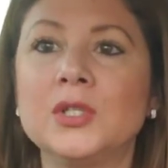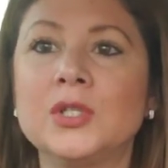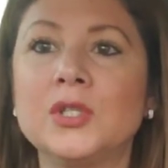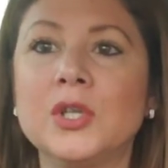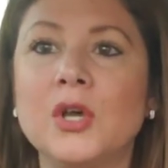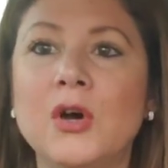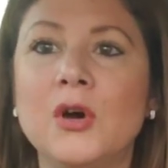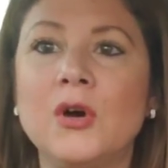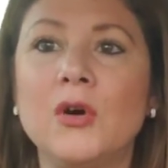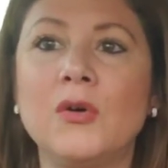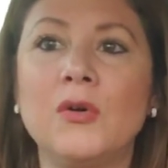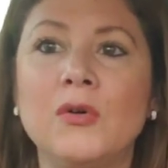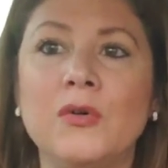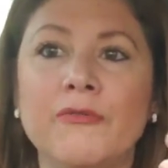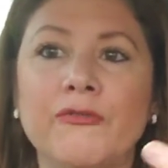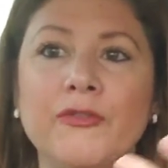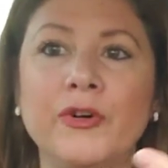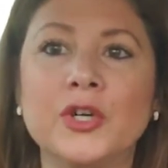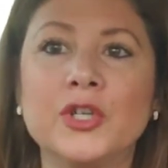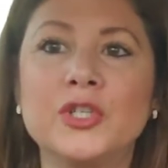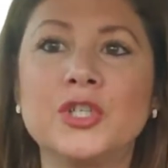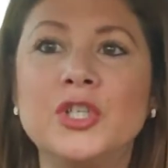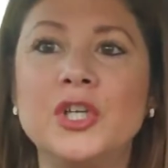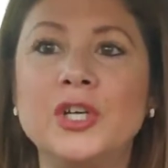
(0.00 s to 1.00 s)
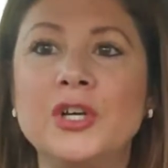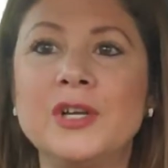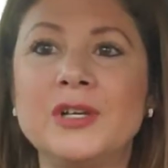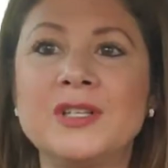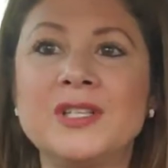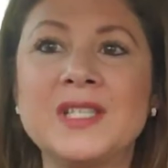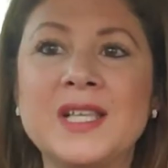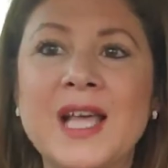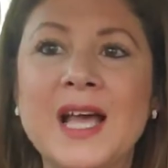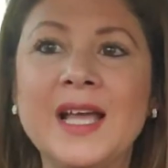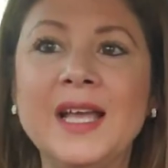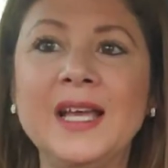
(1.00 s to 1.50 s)
So first year and
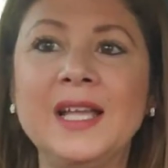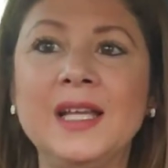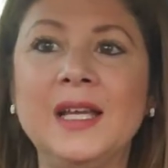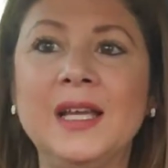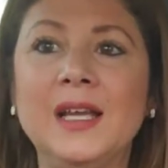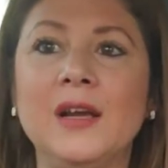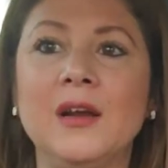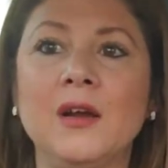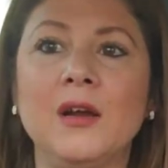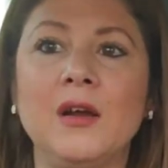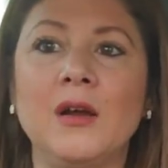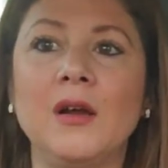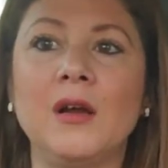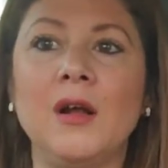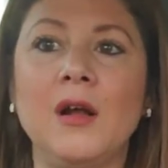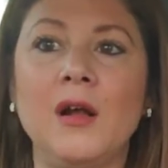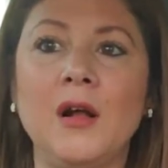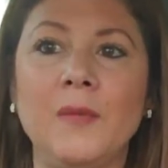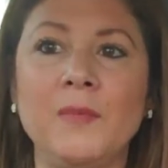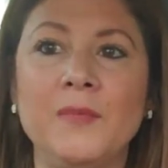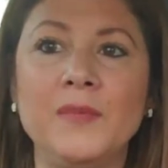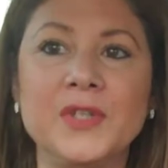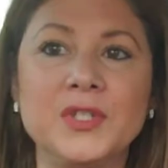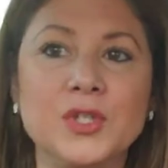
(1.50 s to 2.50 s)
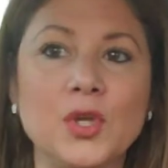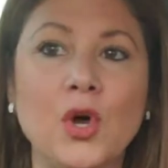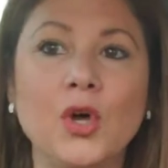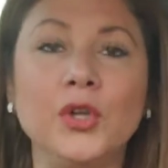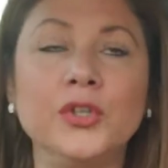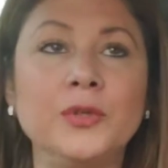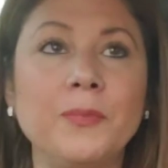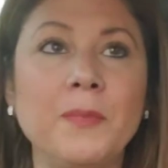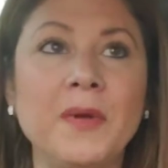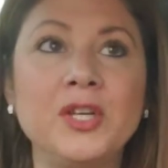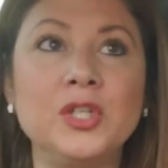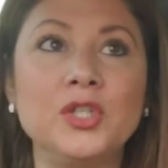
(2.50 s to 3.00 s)
second year is all
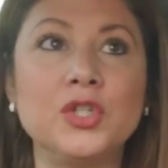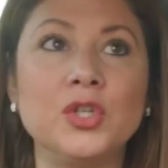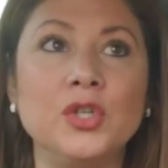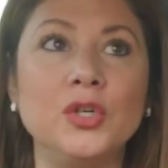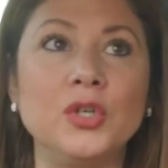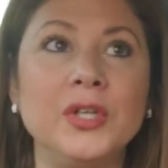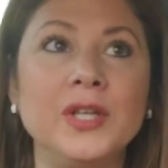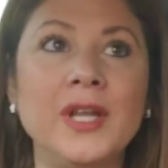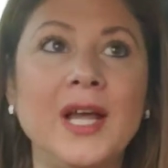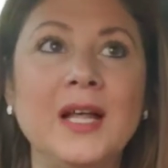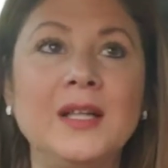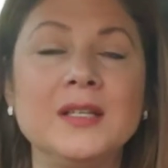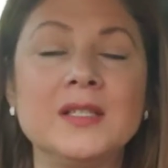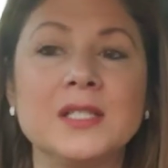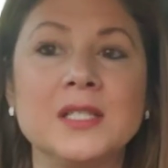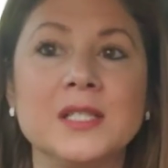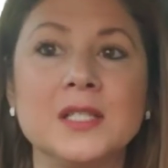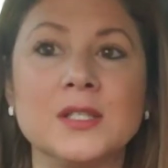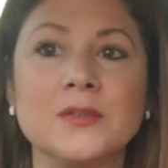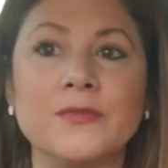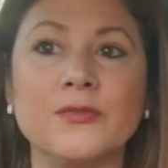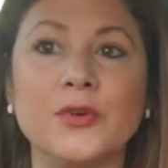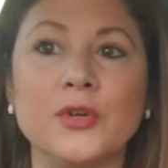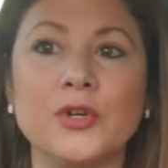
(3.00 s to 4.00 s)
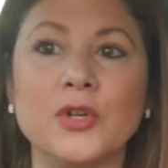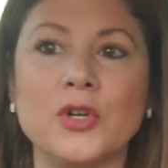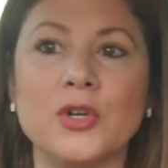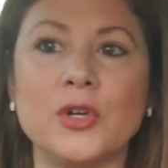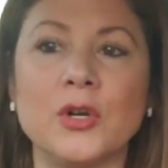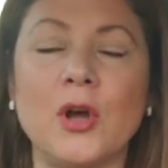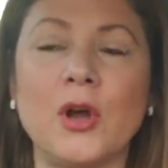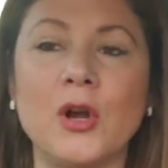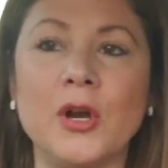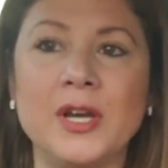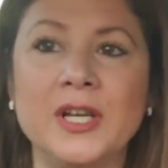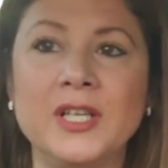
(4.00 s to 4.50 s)
dimensional analysis for
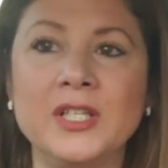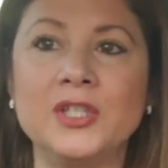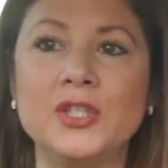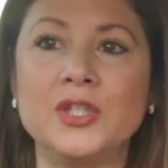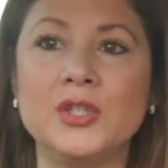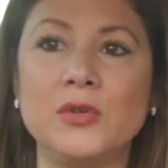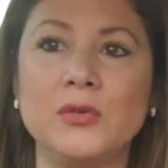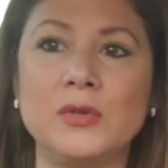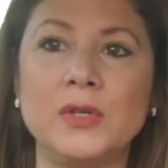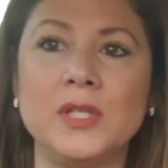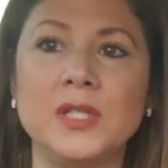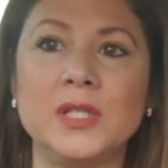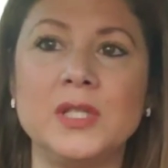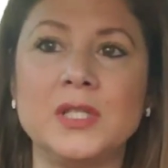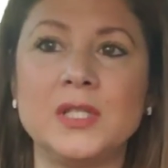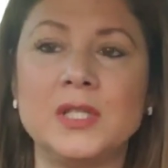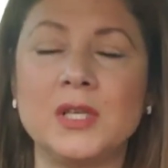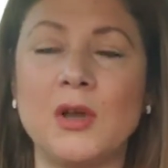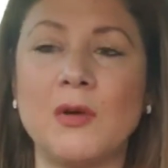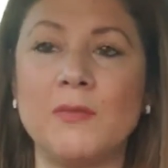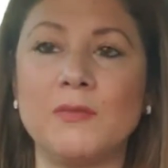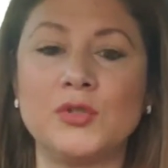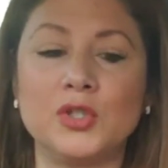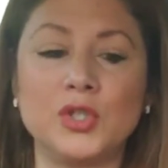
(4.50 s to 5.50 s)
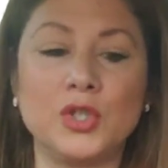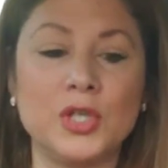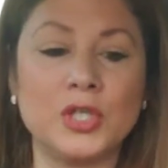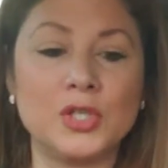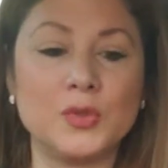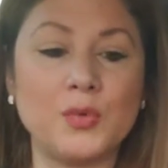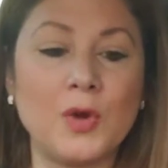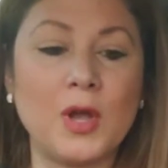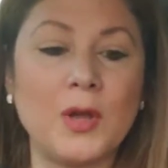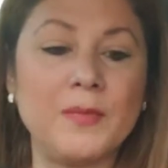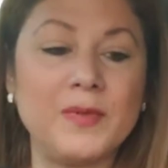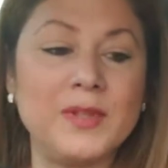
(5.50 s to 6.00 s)
RN students. So I'm sure it's
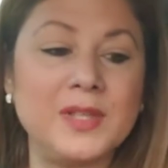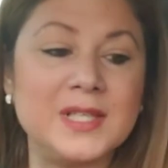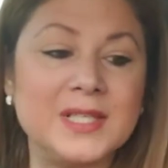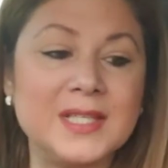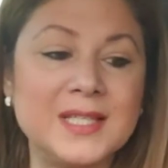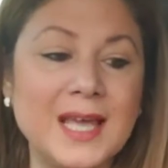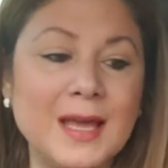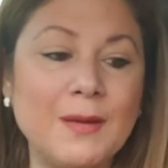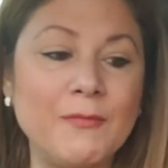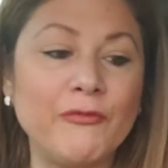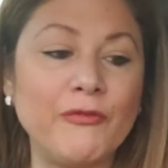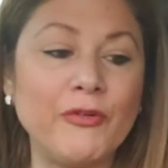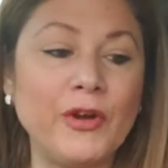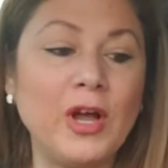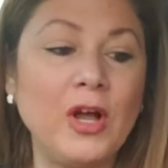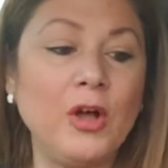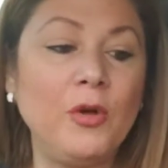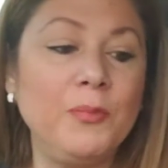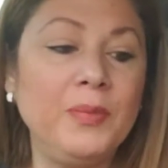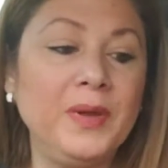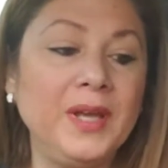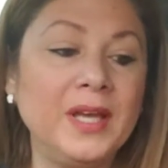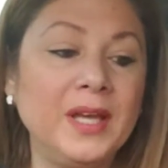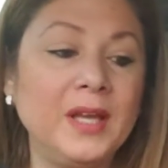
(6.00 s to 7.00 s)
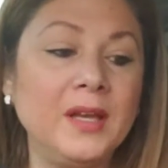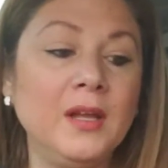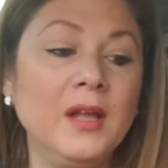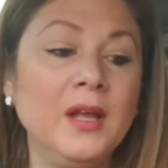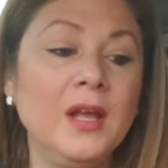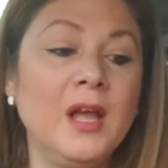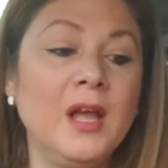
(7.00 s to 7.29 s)
probably the same for LPN.